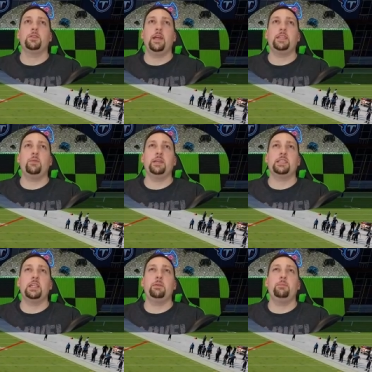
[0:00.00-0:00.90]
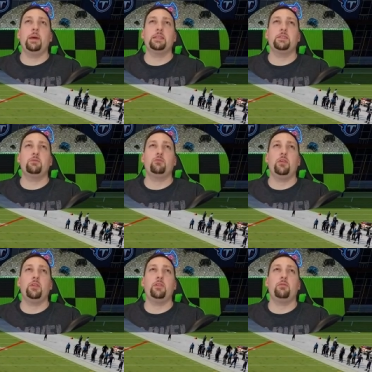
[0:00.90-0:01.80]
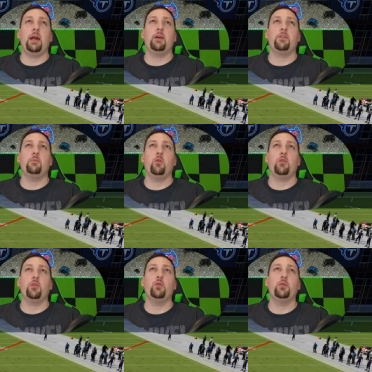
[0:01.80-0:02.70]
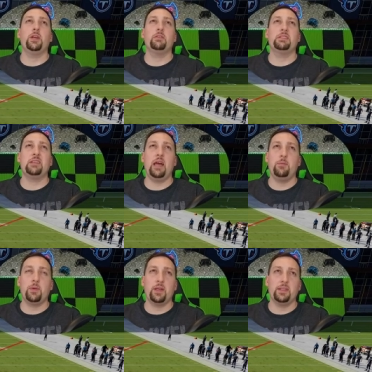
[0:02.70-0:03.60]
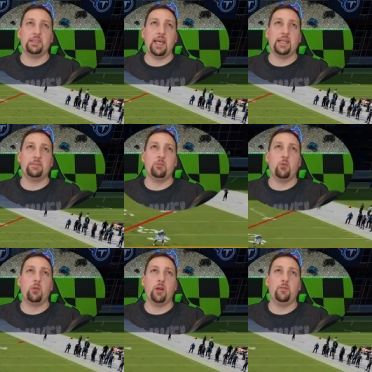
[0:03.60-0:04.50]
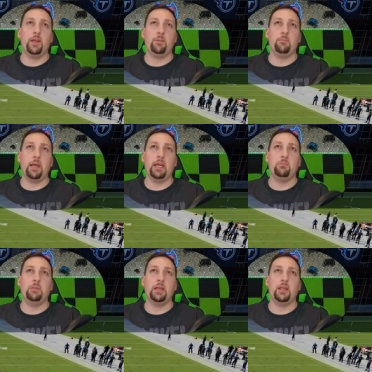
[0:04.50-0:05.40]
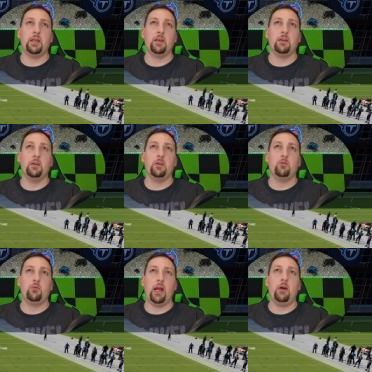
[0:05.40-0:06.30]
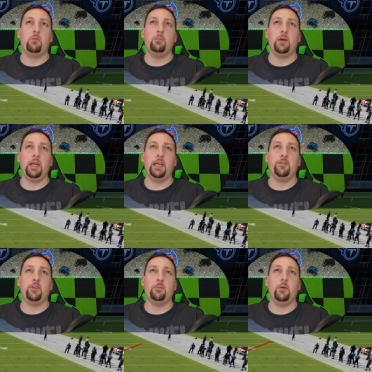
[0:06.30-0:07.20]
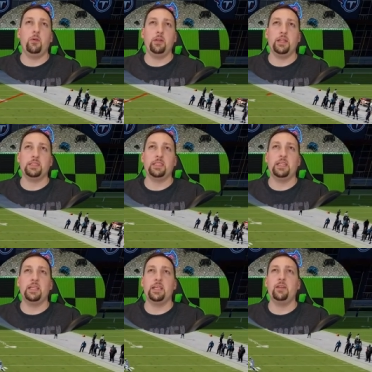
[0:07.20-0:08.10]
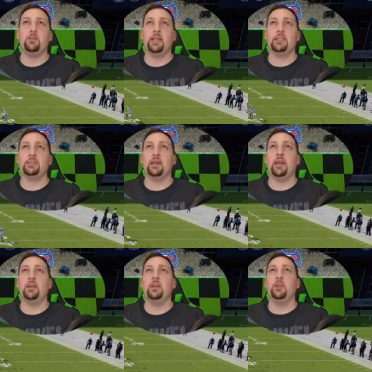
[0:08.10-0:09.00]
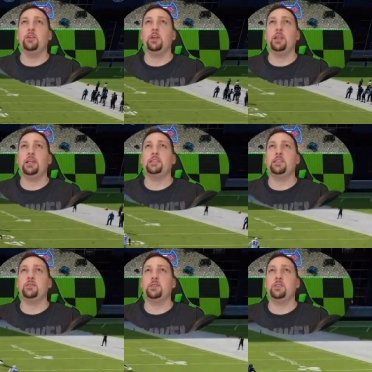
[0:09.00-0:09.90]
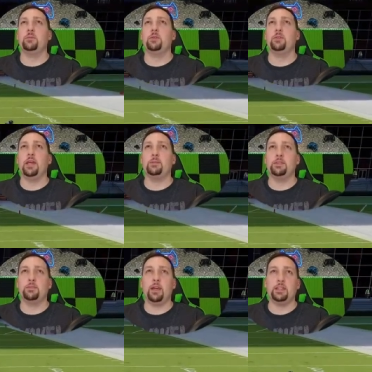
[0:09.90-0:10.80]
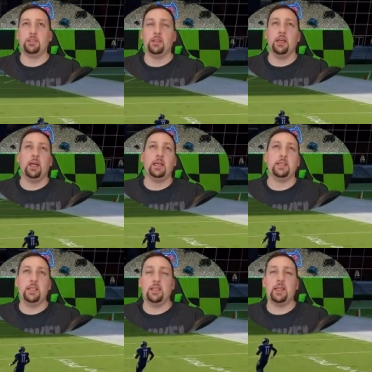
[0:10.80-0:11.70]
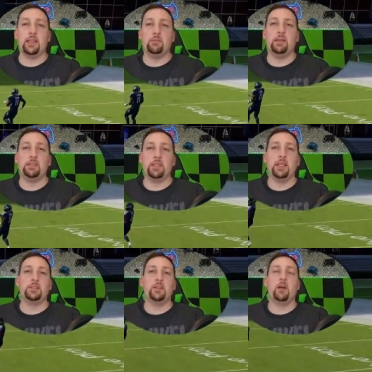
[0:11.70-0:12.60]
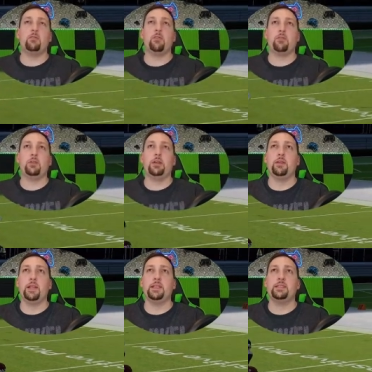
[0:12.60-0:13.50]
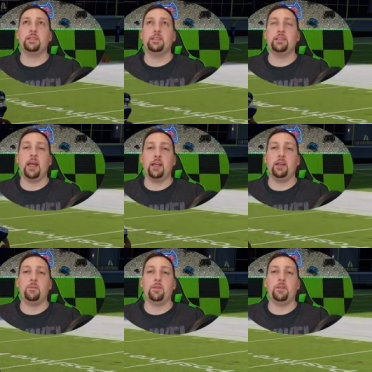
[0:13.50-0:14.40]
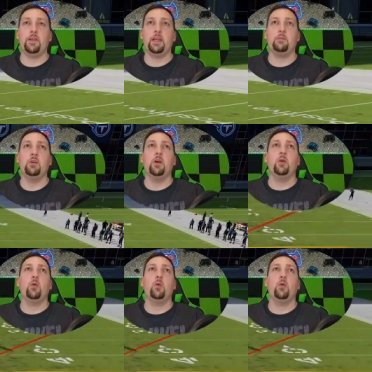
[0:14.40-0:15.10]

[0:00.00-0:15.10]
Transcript: So that's why it's going to be best to run the routes more to Julio's side, because that's more of a man-beating route. But if your opponent is keying in on that side, you could easily switch it up and go in the opposite direction. I did neglect to mention against cover three, this tight end up the seam